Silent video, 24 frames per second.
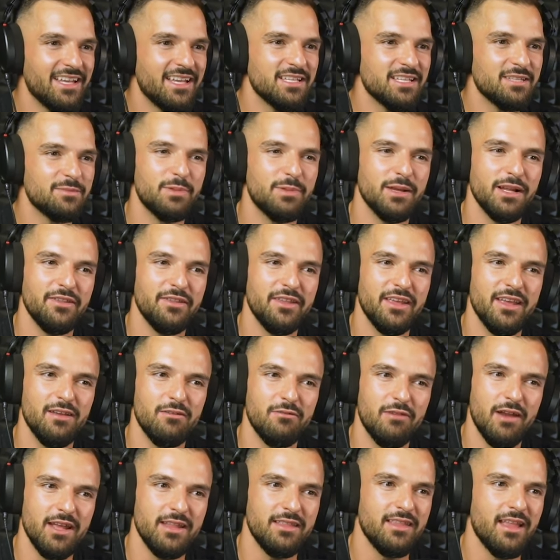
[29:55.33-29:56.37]
is building
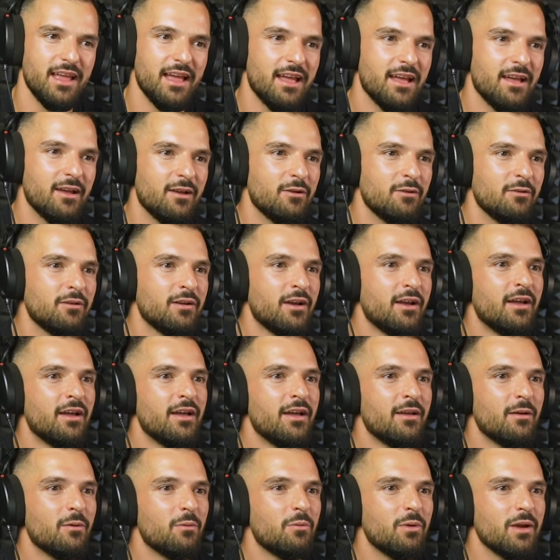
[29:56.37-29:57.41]
right now,
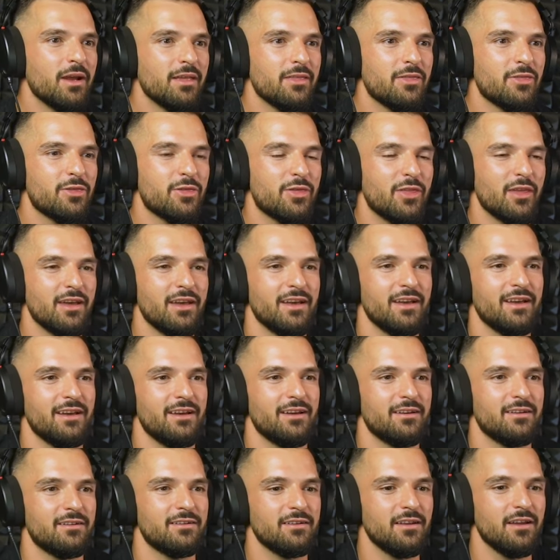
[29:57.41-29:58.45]
with
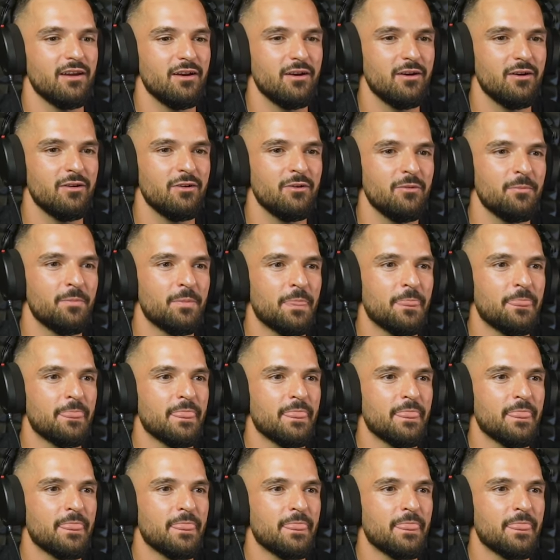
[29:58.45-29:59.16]
uh, you know,